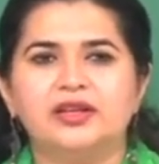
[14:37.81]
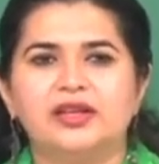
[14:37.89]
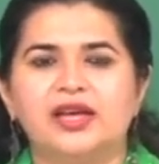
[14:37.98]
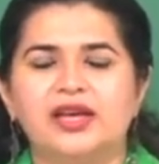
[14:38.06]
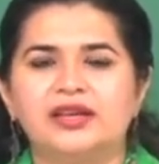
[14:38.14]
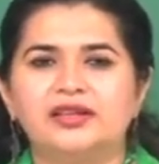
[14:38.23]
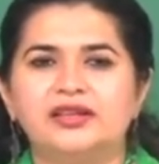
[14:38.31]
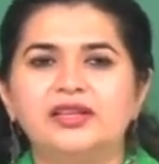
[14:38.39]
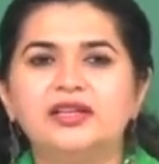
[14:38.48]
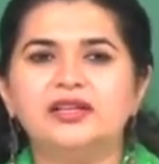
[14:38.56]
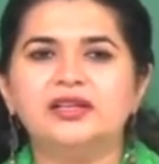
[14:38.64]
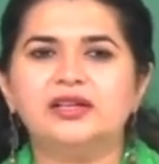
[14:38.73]
and
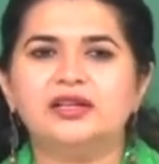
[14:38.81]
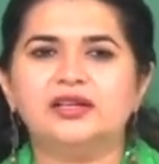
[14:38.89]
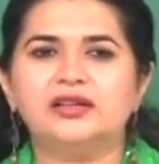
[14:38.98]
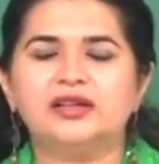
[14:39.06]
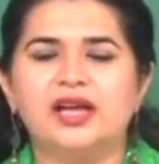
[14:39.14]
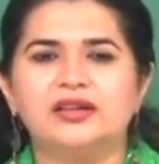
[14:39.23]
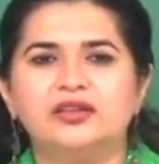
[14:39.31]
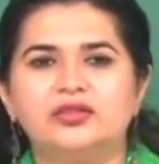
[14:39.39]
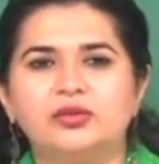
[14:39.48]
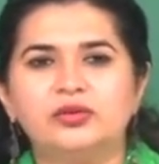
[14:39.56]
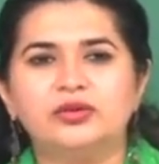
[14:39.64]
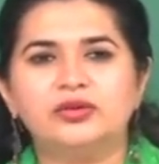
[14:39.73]
here Nagesh
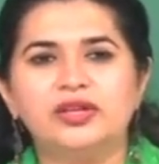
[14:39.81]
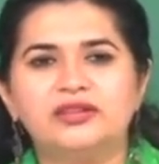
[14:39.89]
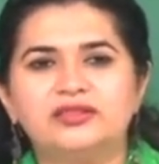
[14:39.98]
Kukunoor